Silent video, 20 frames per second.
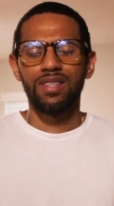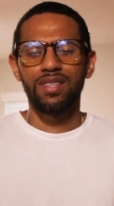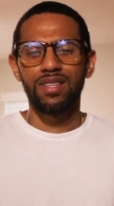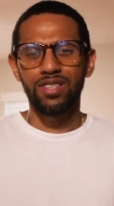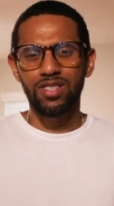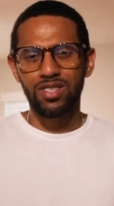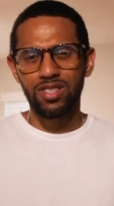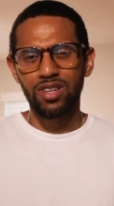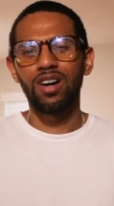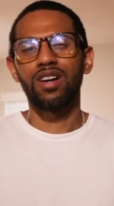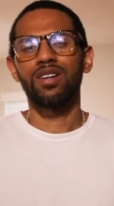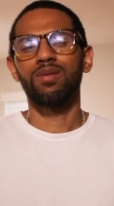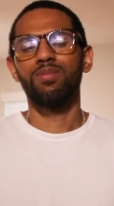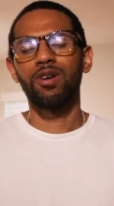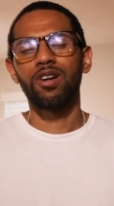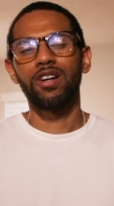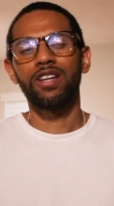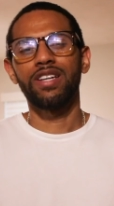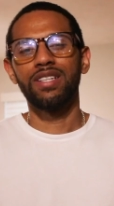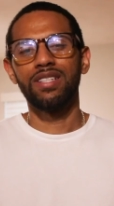the stock
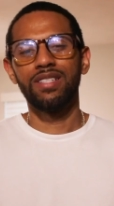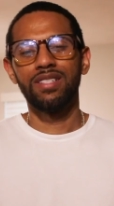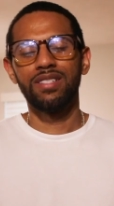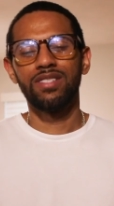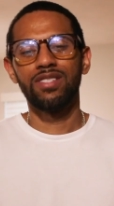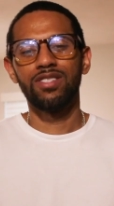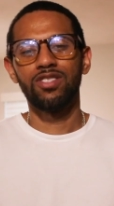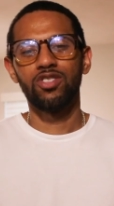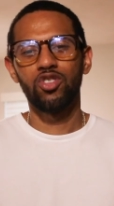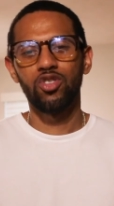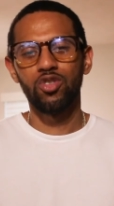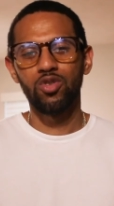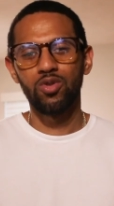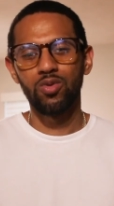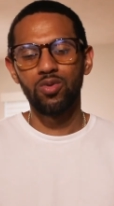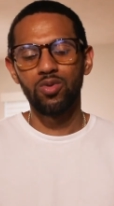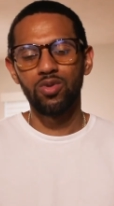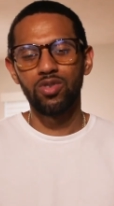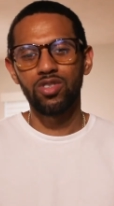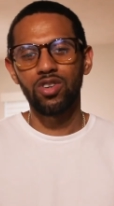market
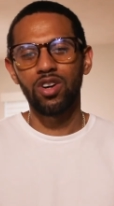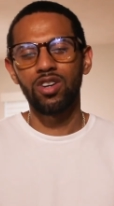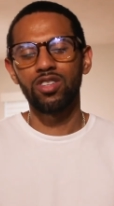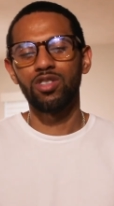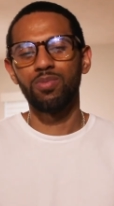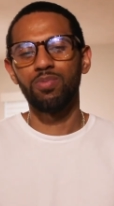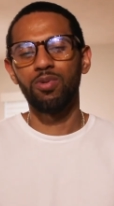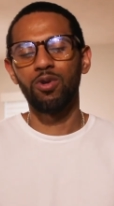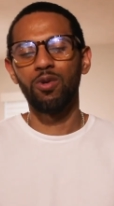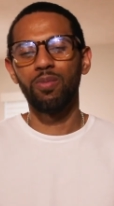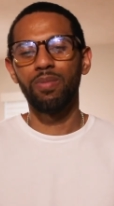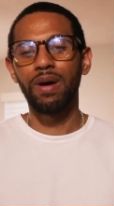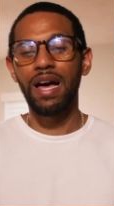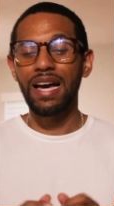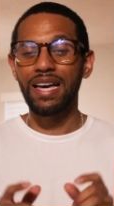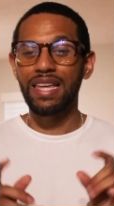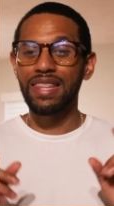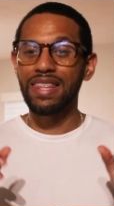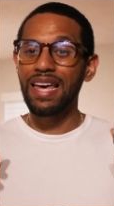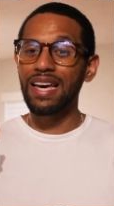to start to pull
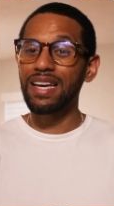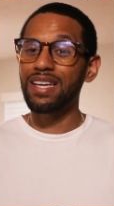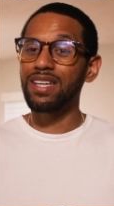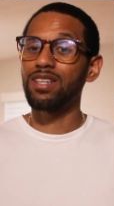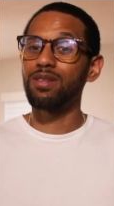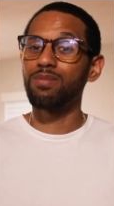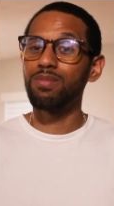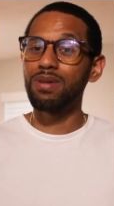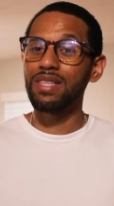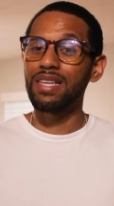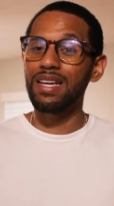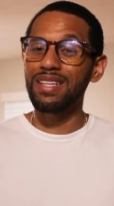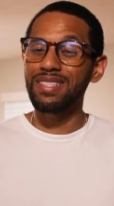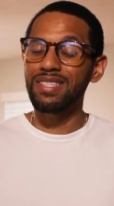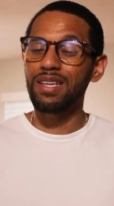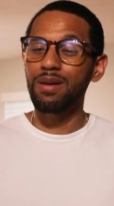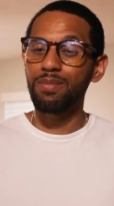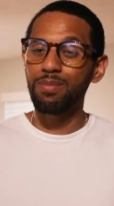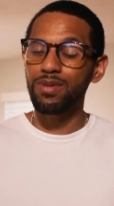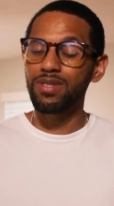back. And that could be that
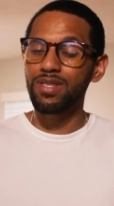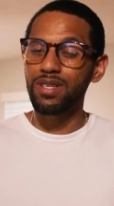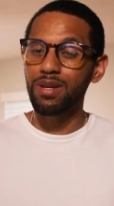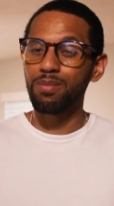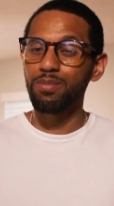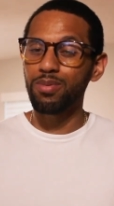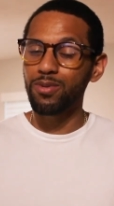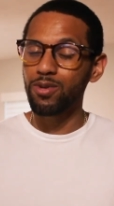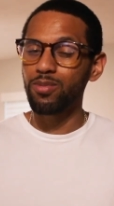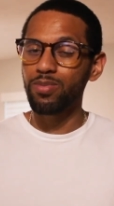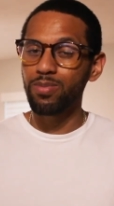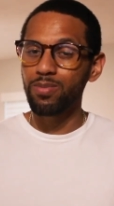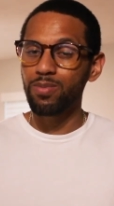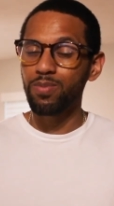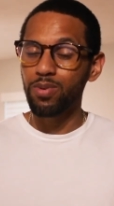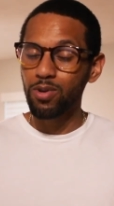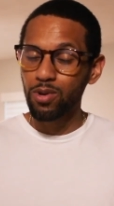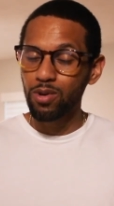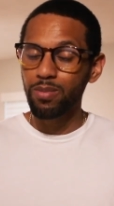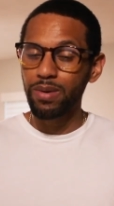10% pull,
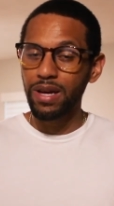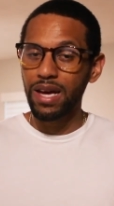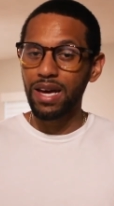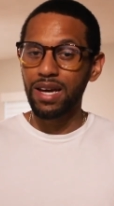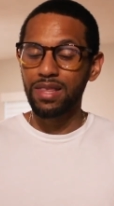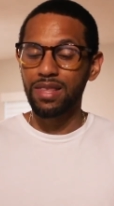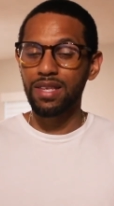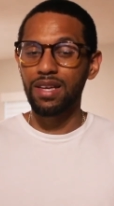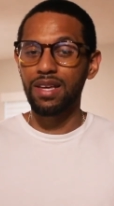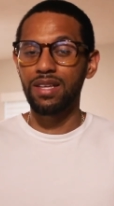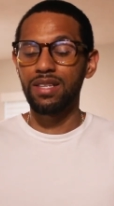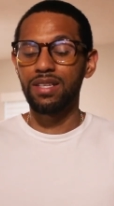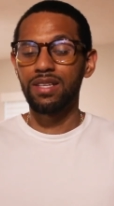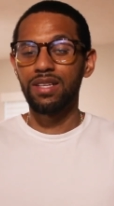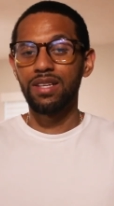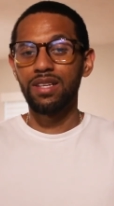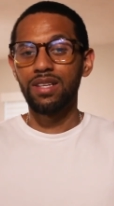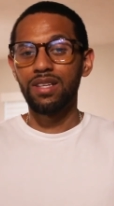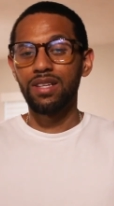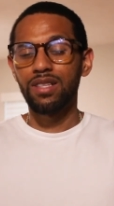pullback
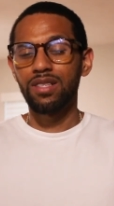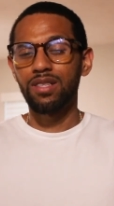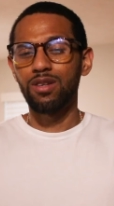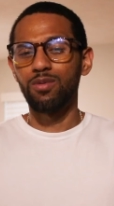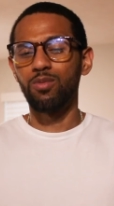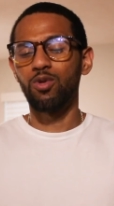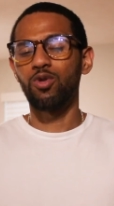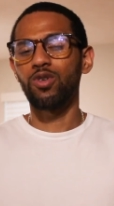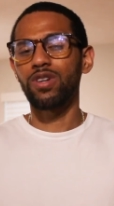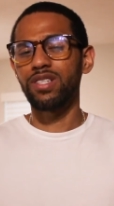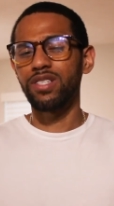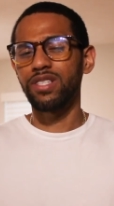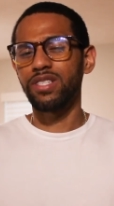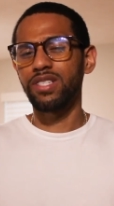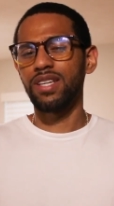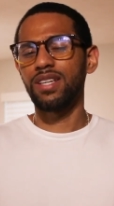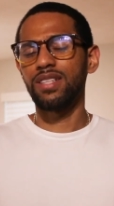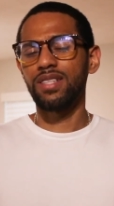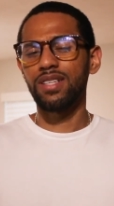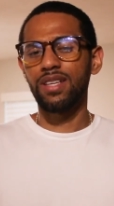that the Morgan
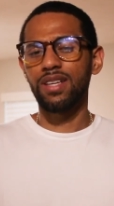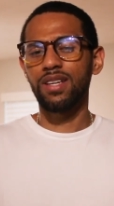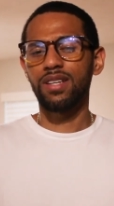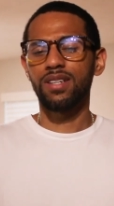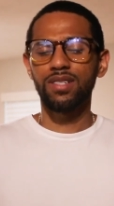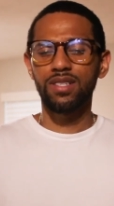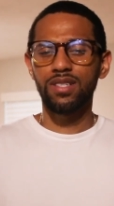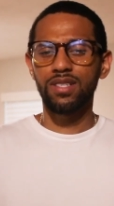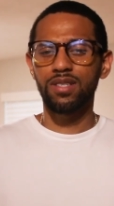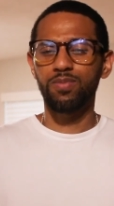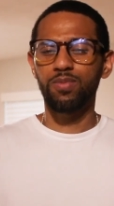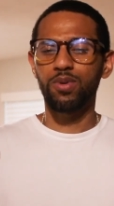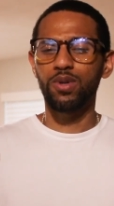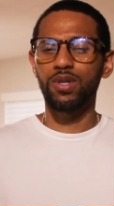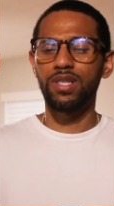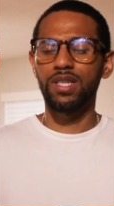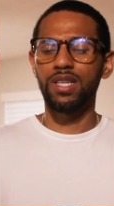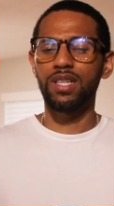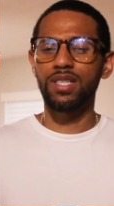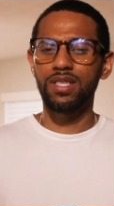Stanley analyst
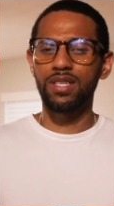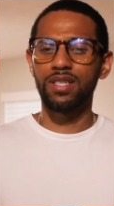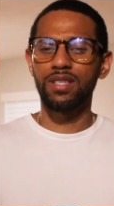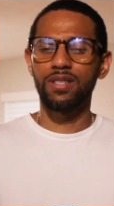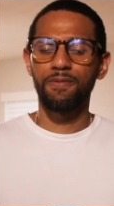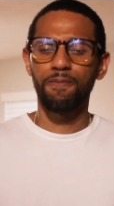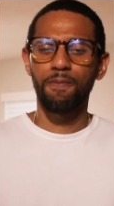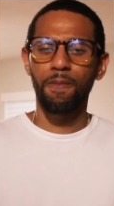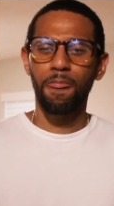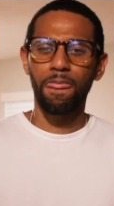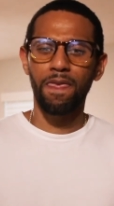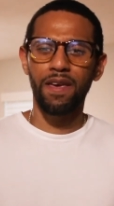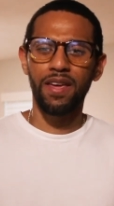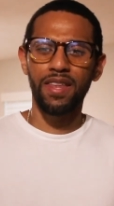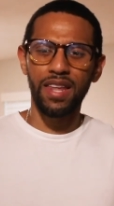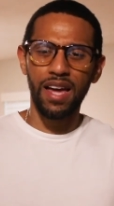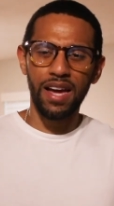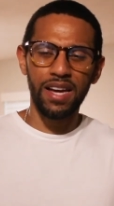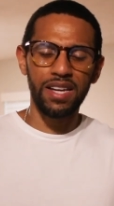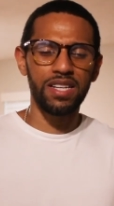predicted.
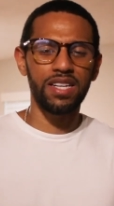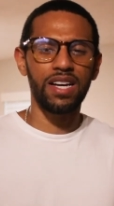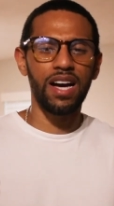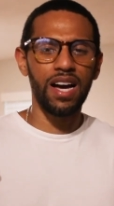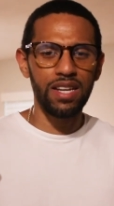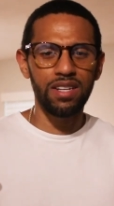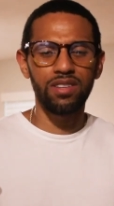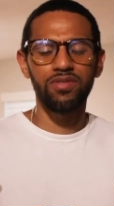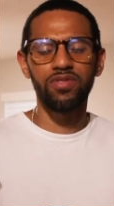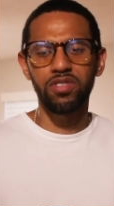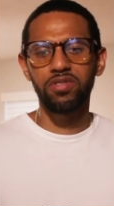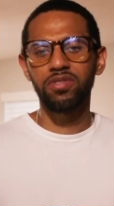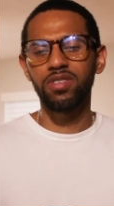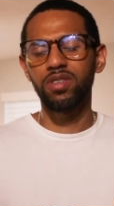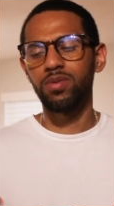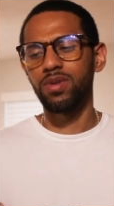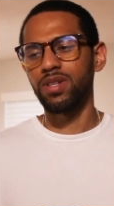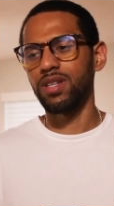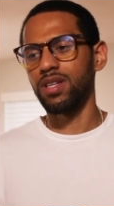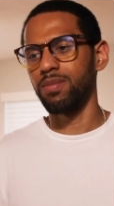And I kind of
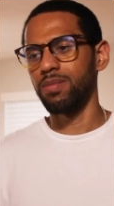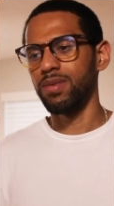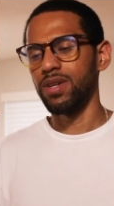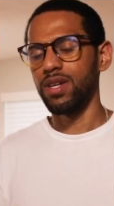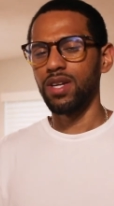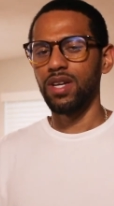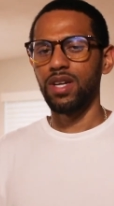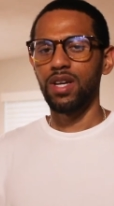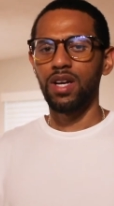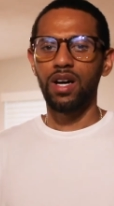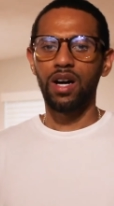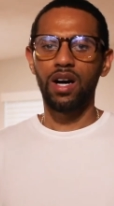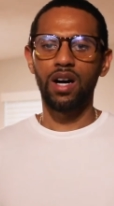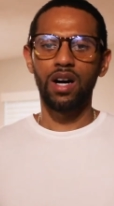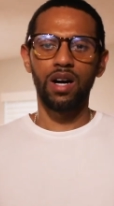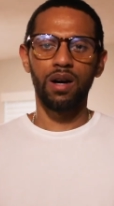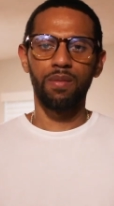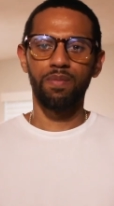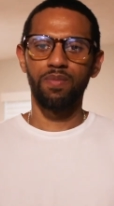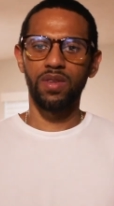agreed with him.
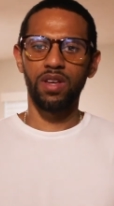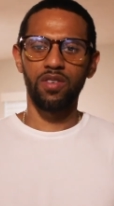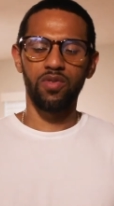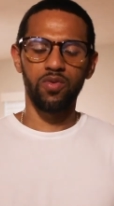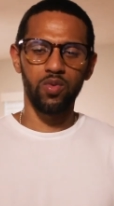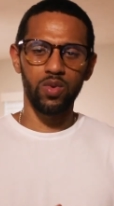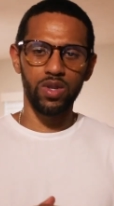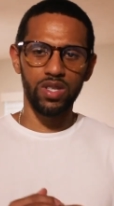Um, if